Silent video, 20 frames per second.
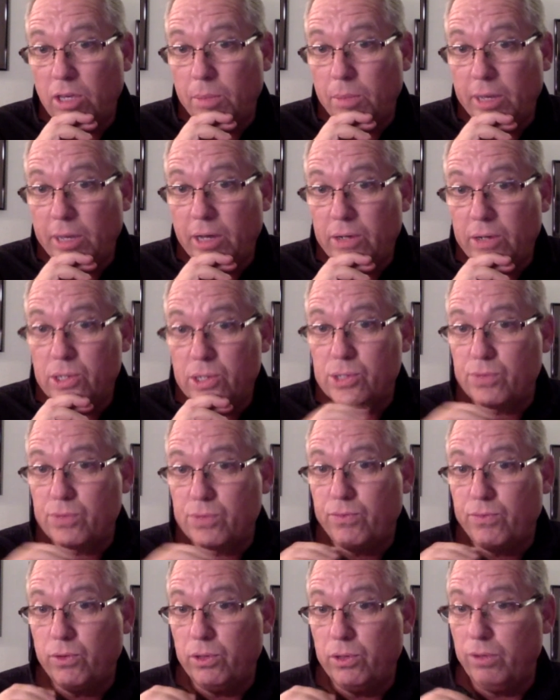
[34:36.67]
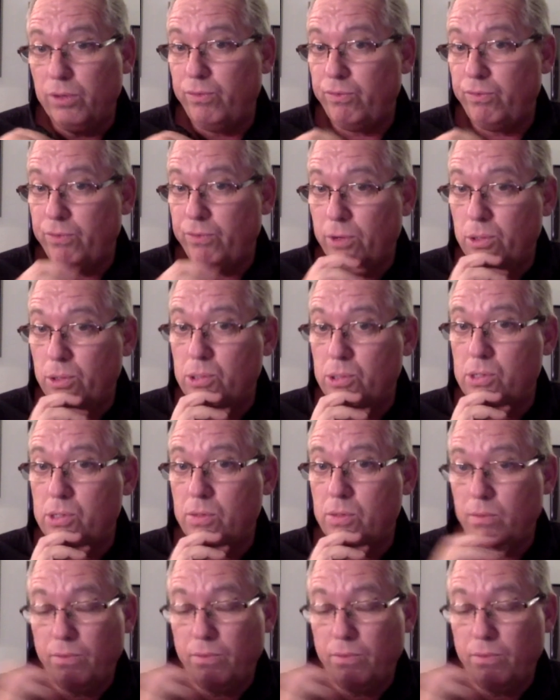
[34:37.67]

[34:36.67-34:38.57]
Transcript: about is for the first